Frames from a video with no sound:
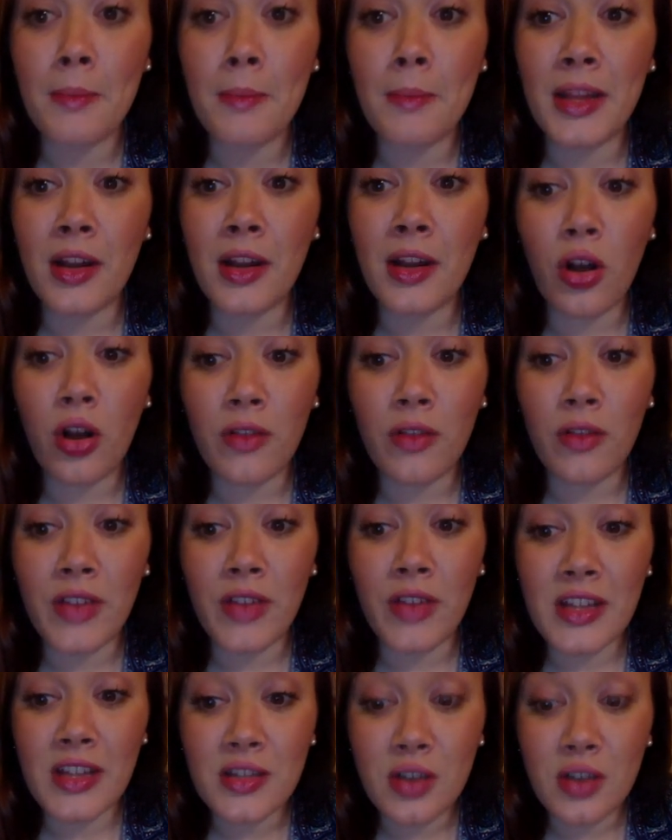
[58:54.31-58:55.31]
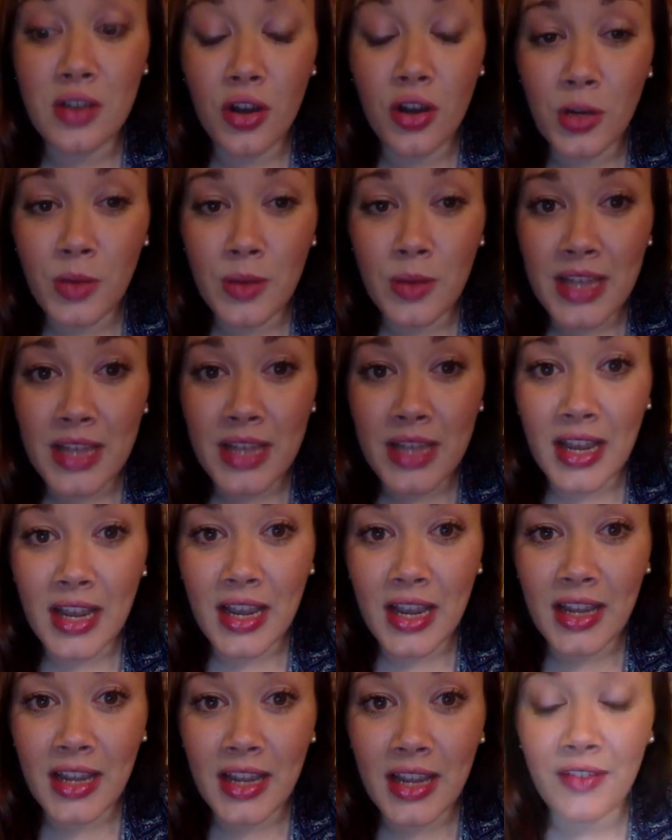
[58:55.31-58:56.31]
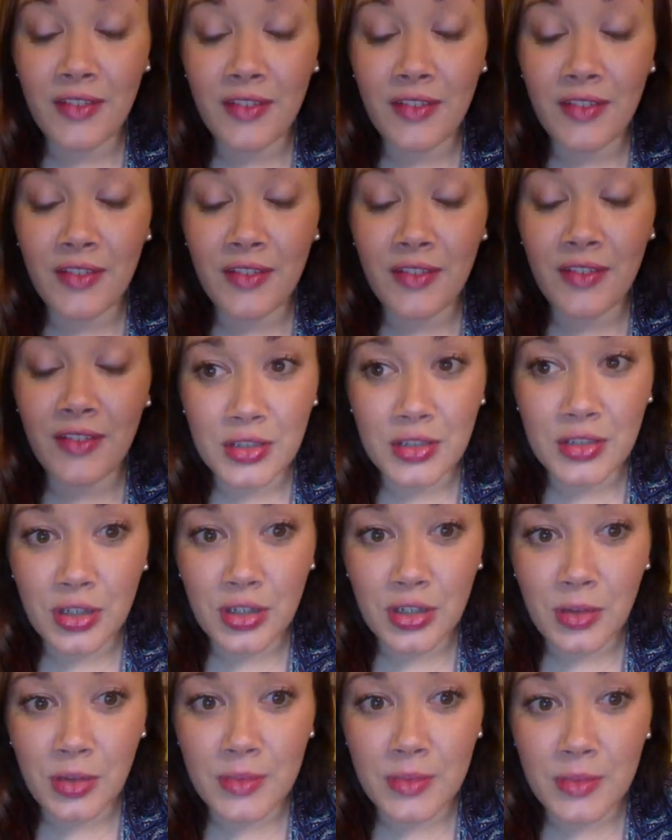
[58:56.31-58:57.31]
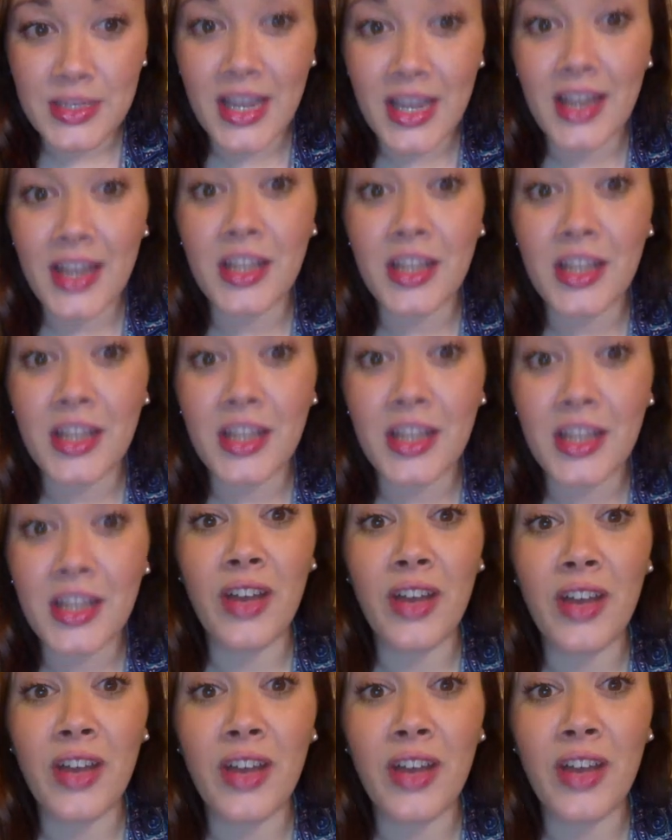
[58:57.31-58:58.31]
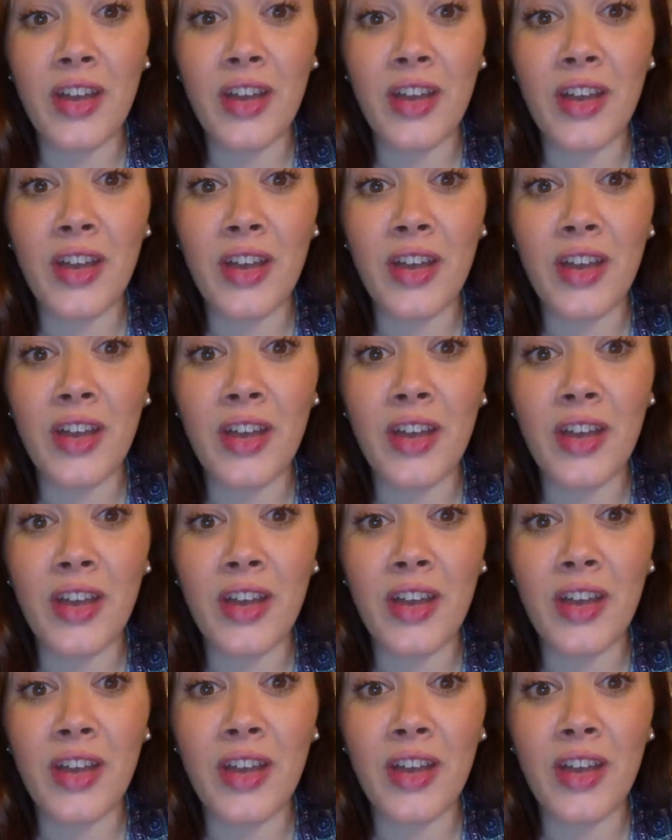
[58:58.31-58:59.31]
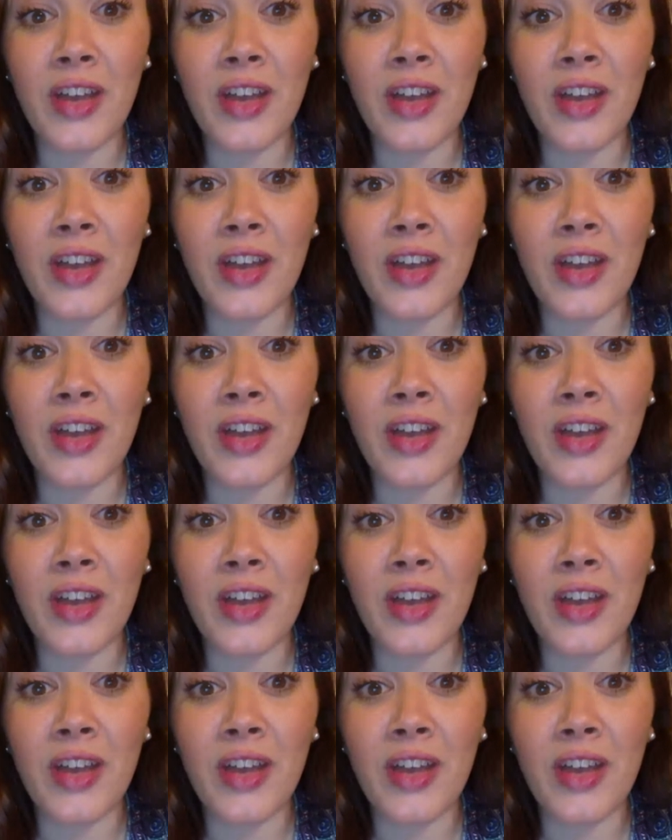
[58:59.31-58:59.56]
But all of that is on your website. If you need to, just go to your website. You will find it there. So I hope.